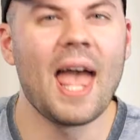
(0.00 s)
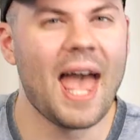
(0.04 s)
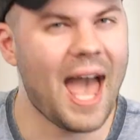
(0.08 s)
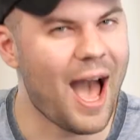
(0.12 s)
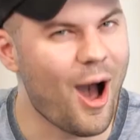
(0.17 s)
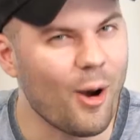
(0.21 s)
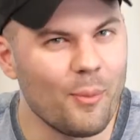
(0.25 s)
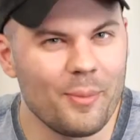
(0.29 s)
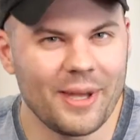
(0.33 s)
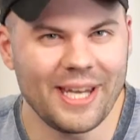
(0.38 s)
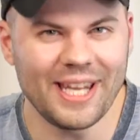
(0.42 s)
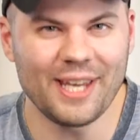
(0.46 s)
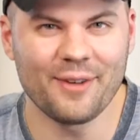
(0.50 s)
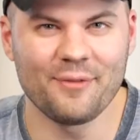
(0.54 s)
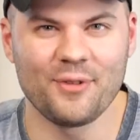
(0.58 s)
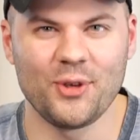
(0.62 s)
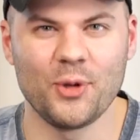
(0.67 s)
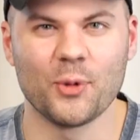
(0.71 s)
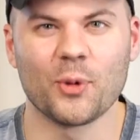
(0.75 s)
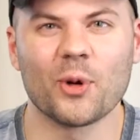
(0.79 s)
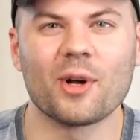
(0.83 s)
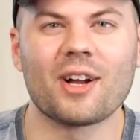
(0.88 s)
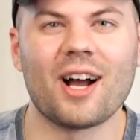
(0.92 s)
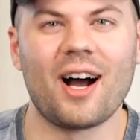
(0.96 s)
How many of
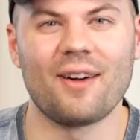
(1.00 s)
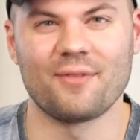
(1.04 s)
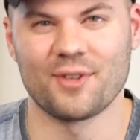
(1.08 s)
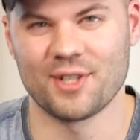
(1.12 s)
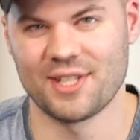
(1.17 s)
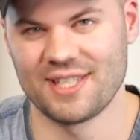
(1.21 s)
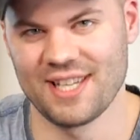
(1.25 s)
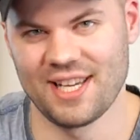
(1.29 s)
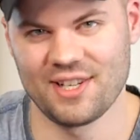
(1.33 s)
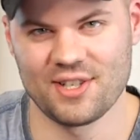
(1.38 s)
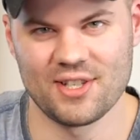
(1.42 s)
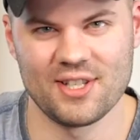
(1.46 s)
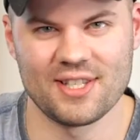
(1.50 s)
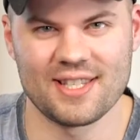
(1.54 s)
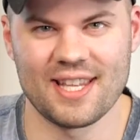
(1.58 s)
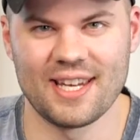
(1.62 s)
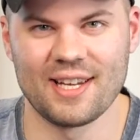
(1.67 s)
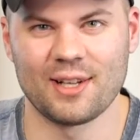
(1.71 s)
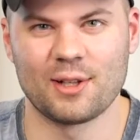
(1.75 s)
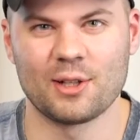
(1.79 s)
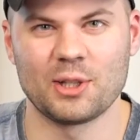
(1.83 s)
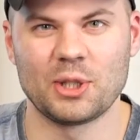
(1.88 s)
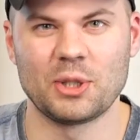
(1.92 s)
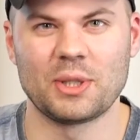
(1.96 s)
your conversations that
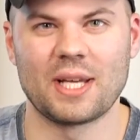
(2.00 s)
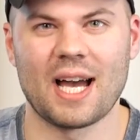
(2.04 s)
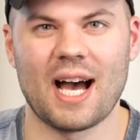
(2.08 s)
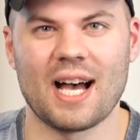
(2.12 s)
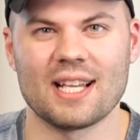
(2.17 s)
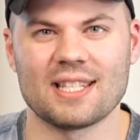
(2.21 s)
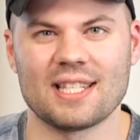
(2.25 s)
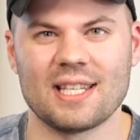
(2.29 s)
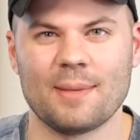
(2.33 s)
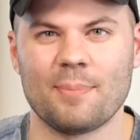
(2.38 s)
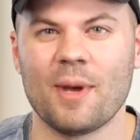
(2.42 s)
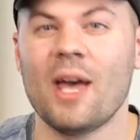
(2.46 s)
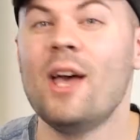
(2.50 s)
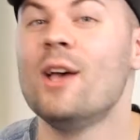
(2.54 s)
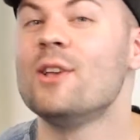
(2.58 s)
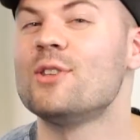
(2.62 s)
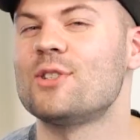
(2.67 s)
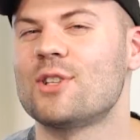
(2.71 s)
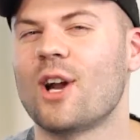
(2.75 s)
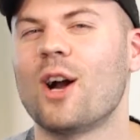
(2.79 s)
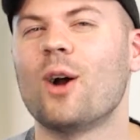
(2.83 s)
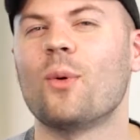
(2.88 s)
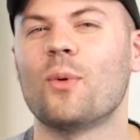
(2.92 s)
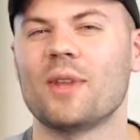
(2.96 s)
include gossip
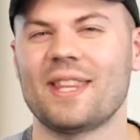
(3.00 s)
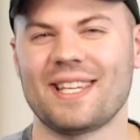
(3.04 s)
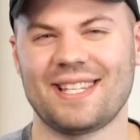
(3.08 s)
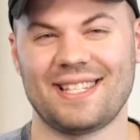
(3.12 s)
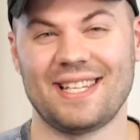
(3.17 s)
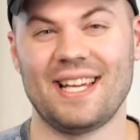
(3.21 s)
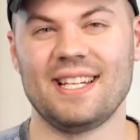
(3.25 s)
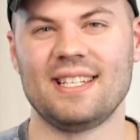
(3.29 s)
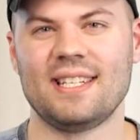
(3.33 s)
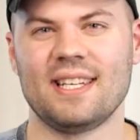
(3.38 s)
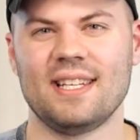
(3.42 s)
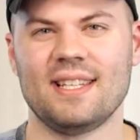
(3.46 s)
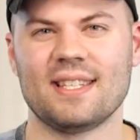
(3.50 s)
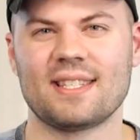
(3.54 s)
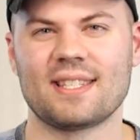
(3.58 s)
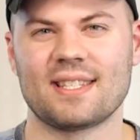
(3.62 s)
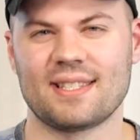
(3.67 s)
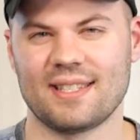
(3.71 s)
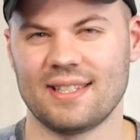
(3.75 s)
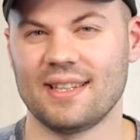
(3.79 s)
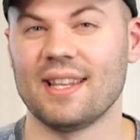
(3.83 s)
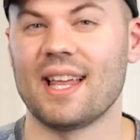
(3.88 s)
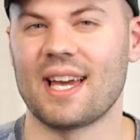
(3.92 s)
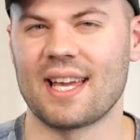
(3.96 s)
start with a
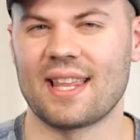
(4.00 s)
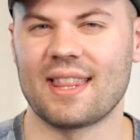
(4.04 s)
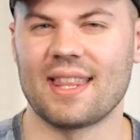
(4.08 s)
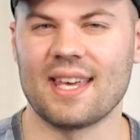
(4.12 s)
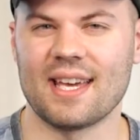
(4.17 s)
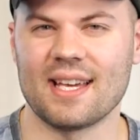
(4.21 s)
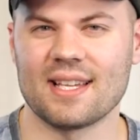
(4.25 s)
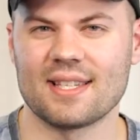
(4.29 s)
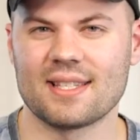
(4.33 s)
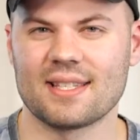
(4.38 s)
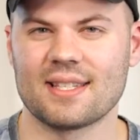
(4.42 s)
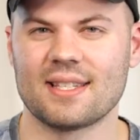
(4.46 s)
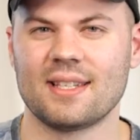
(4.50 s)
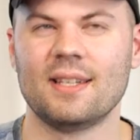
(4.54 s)
sentence like this?